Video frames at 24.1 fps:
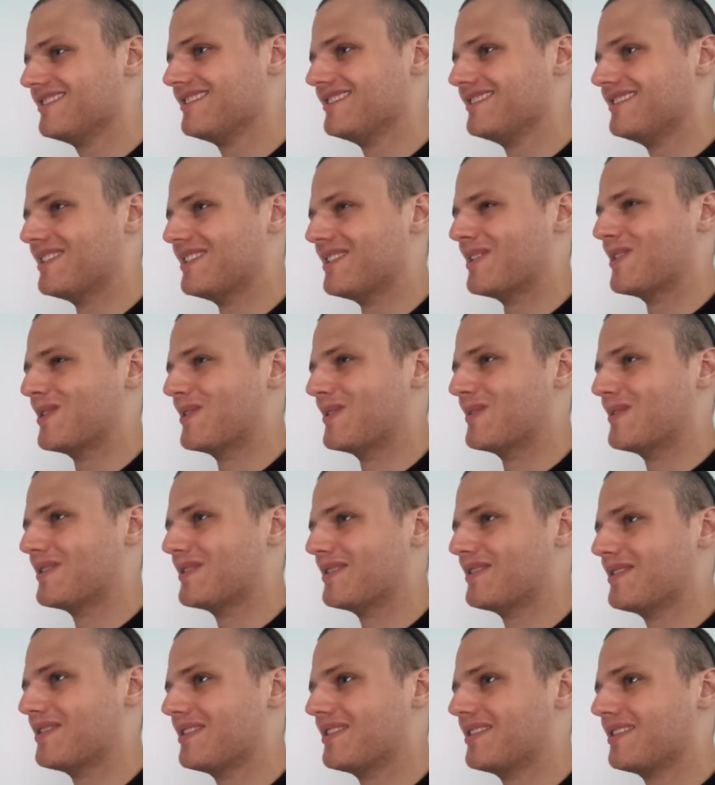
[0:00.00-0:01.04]
you know,
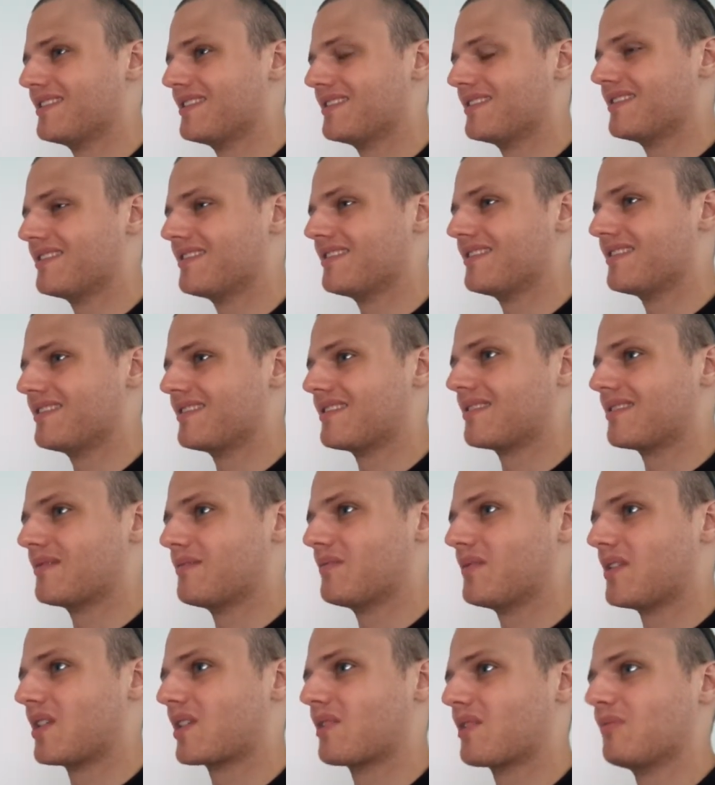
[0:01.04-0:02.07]

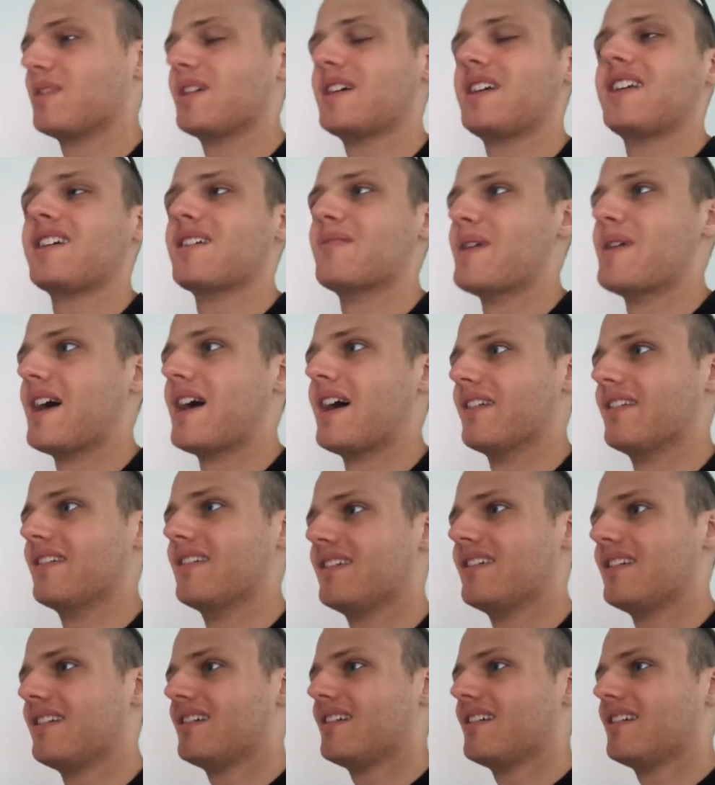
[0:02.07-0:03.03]
they're complaining about